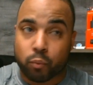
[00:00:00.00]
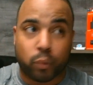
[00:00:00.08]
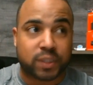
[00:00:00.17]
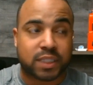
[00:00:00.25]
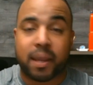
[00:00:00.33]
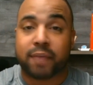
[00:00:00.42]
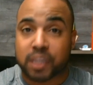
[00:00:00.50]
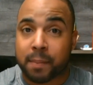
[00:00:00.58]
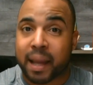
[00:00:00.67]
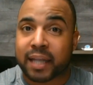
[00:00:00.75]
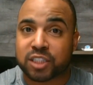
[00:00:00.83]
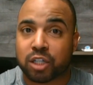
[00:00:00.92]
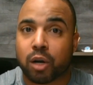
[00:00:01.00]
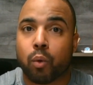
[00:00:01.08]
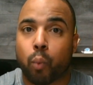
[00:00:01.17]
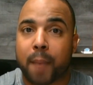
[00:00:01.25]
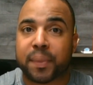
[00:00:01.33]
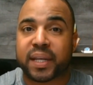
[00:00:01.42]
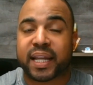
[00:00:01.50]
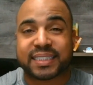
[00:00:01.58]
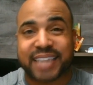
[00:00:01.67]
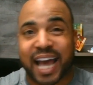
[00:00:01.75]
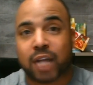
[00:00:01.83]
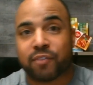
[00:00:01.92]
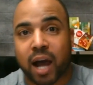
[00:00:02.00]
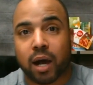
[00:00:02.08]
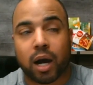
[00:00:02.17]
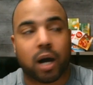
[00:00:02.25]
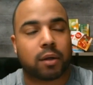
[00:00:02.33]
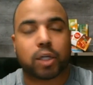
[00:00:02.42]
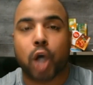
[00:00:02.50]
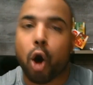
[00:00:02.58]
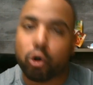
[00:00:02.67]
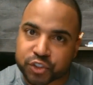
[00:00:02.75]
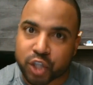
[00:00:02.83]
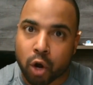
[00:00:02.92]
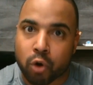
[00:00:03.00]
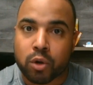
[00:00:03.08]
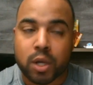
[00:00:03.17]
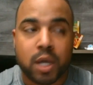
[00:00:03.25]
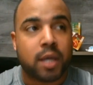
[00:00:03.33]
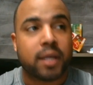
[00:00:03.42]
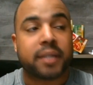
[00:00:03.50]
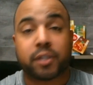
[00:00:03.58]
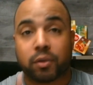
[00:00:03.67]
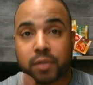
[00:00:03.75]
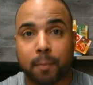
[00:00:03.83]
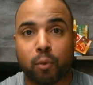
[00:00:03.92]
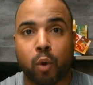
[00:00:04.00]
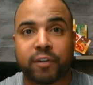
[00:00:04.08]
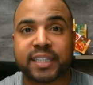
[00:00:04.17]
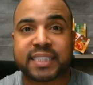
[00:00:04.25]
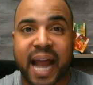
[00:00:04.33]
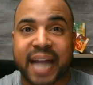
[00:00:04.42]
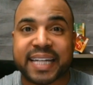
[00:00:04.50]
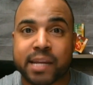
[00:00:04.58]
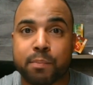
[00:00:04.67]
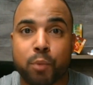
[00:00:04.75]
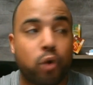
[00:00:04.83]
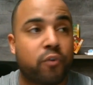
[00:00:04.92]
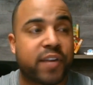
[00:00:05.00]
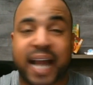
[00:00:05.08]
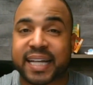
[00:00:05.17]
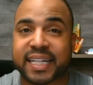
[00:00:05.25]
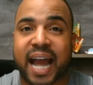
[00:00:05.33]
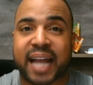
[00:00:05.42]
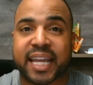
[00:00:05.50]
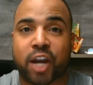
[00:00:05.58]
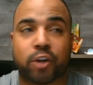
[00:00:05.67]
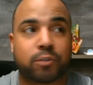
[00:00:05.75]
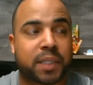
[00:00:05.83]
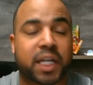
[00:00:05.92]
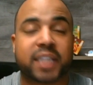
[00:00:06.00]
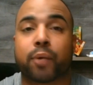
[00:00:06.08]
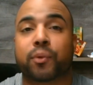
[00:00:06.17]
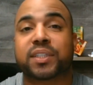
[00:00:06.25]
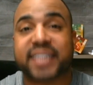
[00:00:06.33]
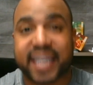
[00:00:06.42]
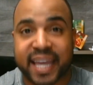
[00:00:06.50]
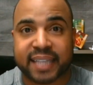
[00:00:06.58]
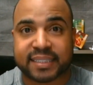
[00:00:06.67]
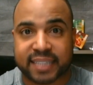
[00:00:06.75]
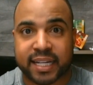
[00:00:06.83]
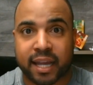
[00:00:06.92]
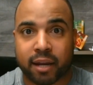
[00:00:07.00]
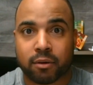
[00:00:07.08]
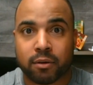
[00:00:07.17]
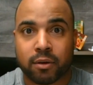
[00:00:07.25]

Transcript: If somebody took a weapon inside of a Cold Stone, the number one reason I didn't move and I did not care is because there was kids in there.